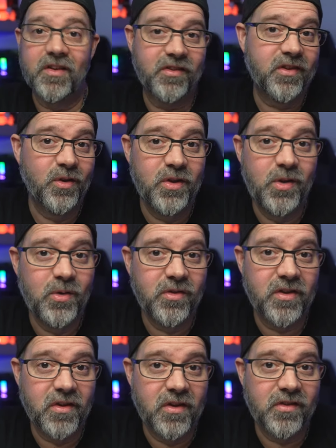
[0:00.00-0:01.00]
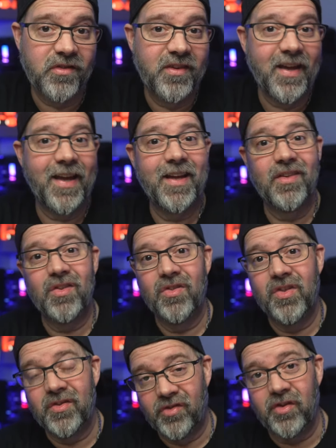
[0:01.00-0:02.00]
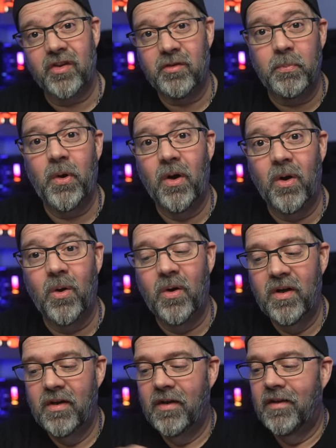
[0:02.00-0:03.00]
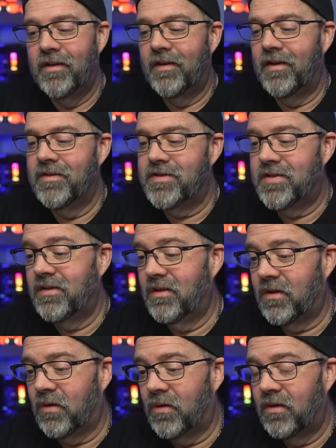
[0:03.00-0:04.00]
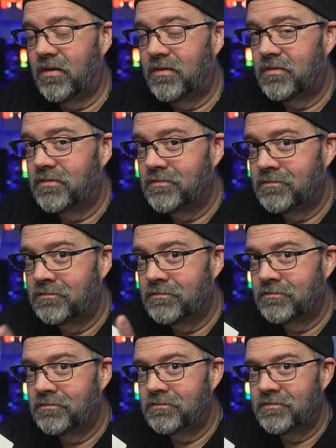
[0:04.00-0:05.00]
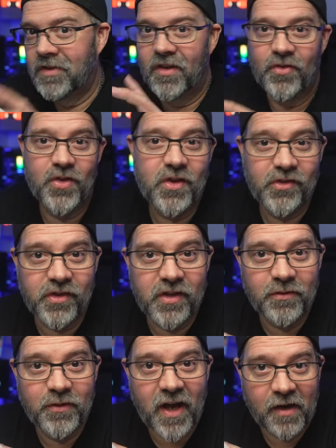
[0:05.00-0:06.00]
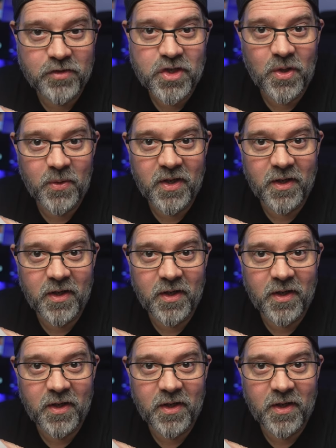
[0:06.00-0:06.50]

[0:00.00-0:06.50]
I still use to this day the 6 Pro until the C5 showed